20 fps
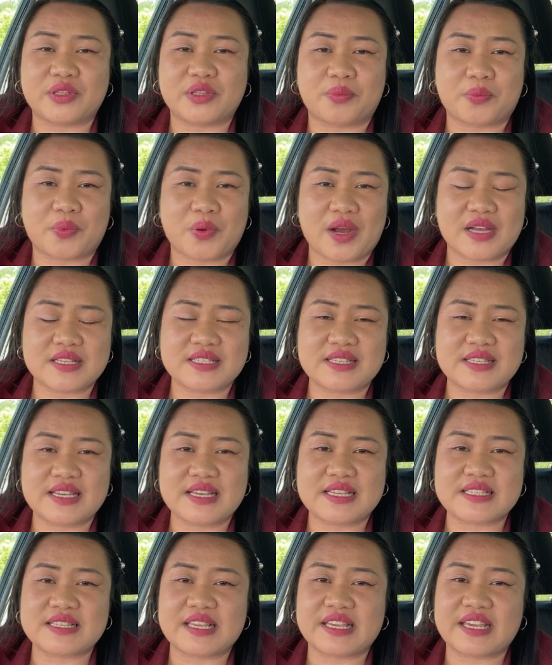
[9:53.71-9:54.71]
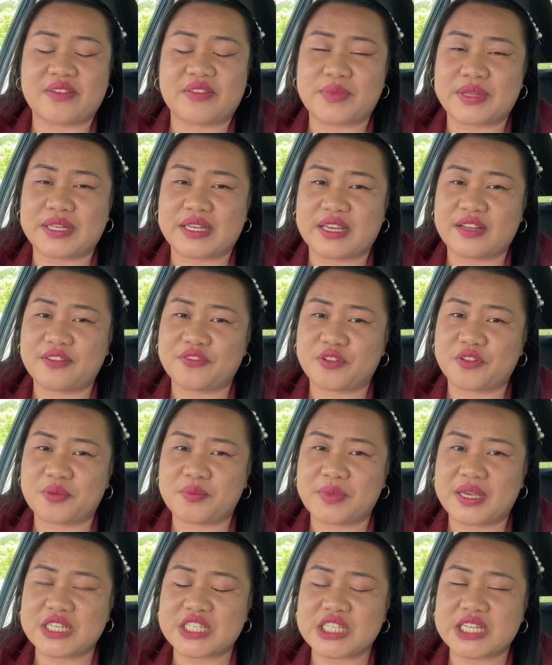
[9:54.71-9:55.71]
the process they gave me the
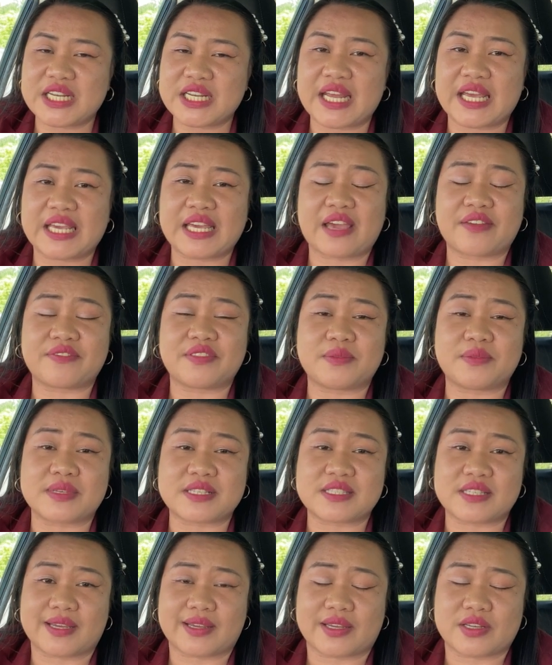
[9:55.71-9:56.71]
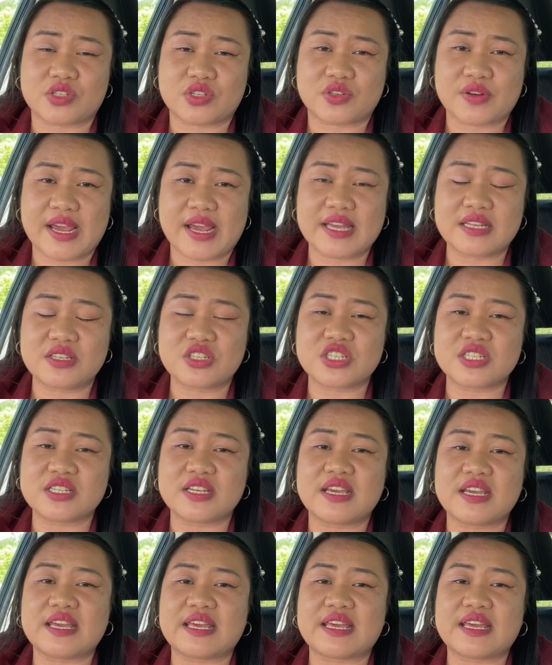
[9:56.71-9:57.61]
information I gave them the second tranche